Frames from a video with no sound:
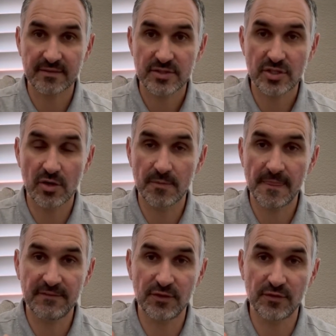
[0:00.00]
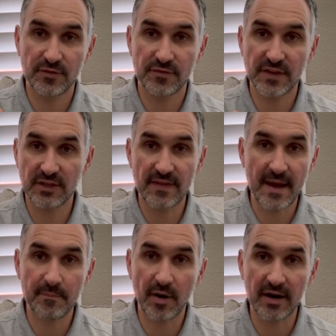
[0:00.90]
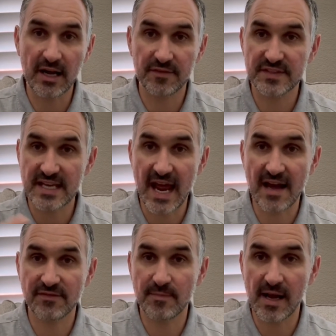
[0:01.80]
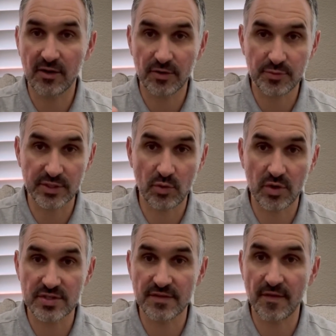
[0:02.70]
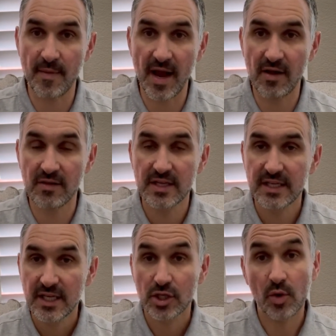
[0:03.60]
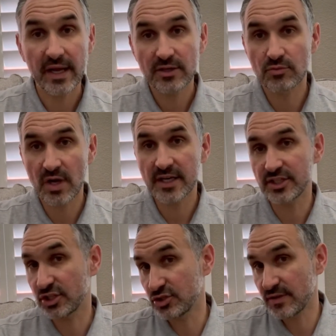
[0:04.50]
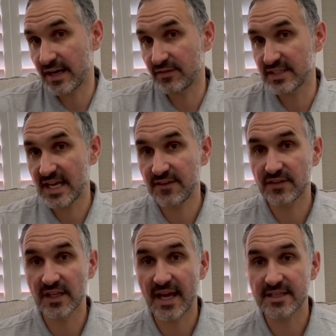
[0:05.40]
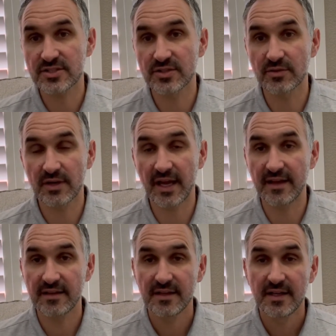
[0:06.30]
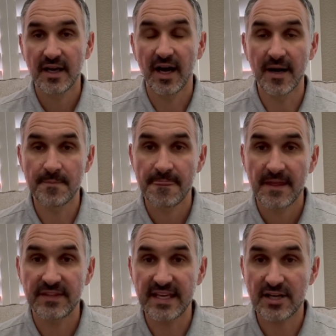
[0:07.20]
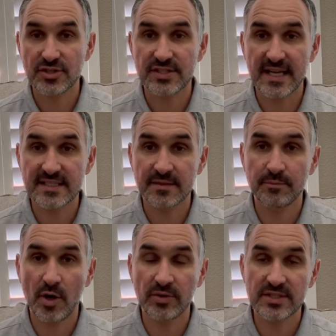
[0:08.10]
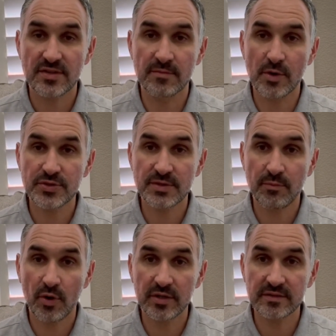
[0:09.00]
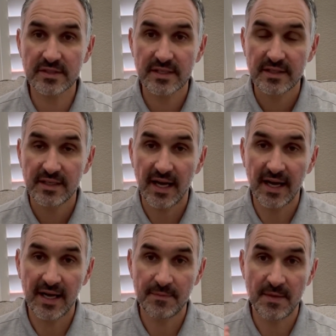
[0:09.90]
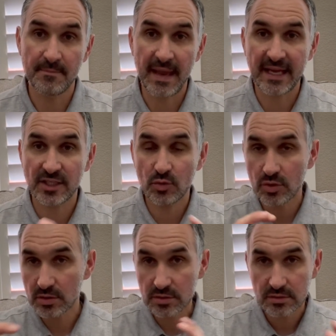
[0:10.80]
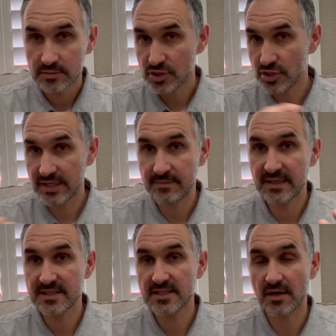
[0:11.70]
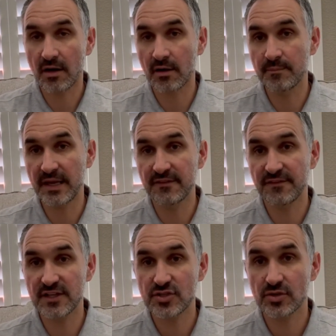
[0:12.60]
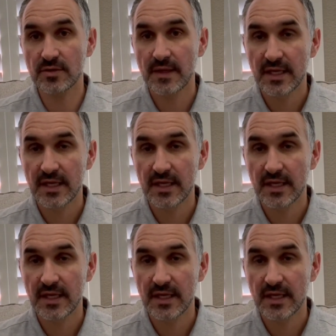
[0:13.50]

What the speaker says: So if you've figured that part out, if it's a half mile or 3/4 of a mile, go ahead and run. You can do that every day if you'd like to, okay? The exercise components are the most important. The manual treatments are beneficial.